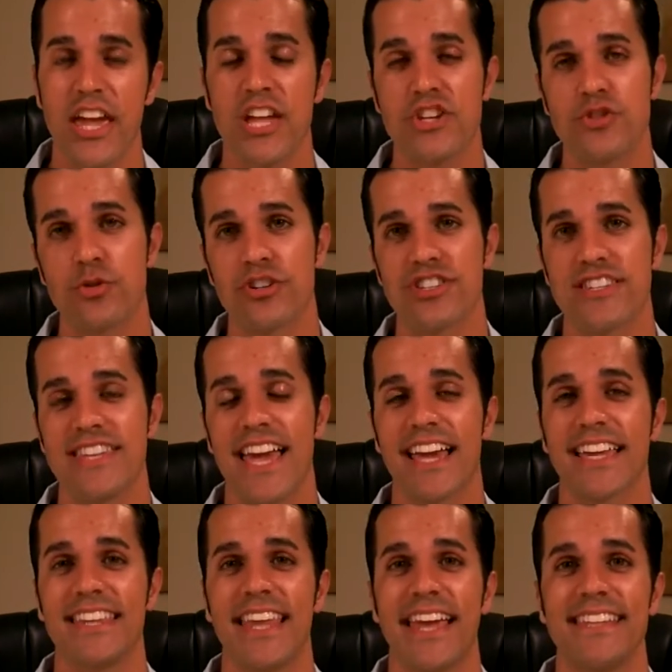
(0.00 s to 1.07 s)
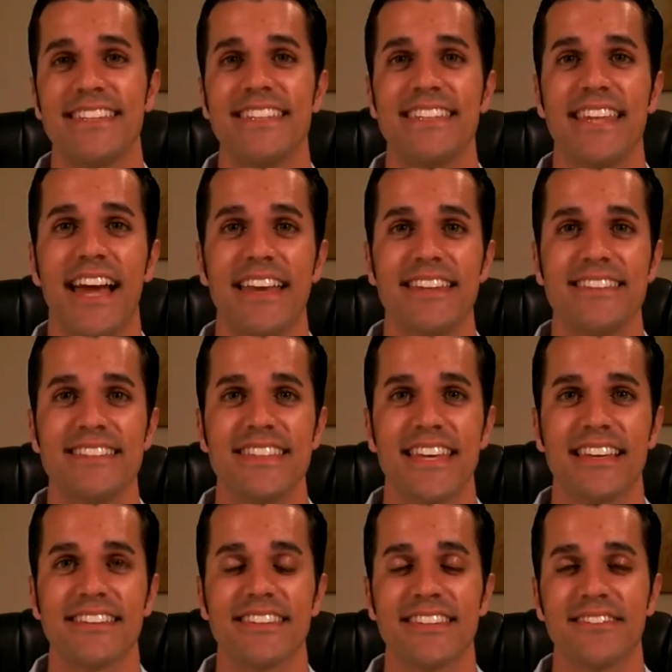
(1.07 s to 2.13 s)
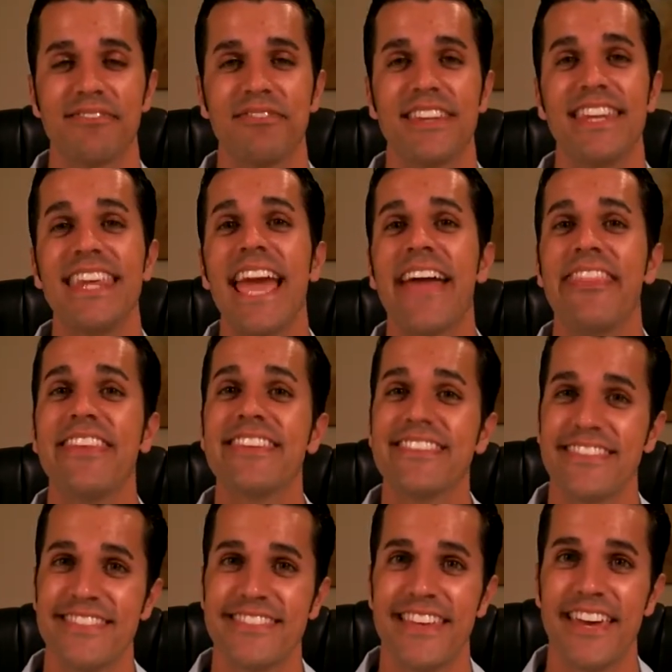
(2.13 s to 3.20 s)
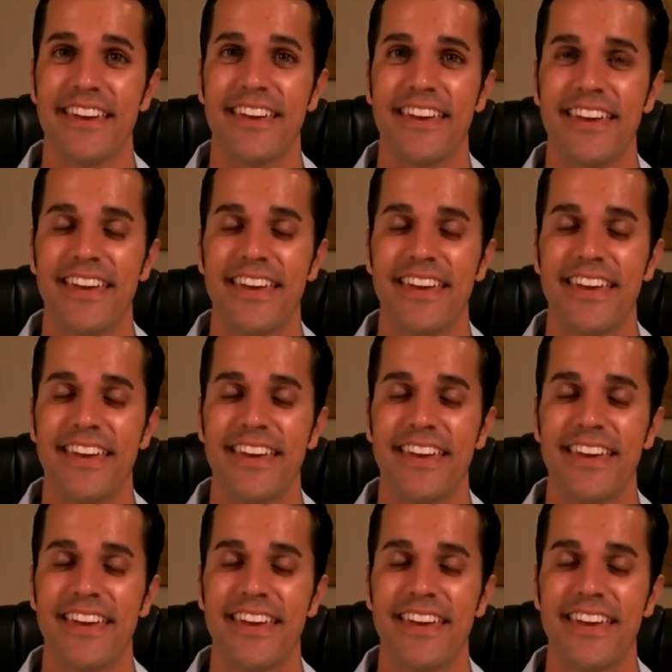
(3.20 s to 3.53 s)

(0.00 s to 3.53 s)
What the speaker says: in Georgia Tech in 1996. And he had this to say.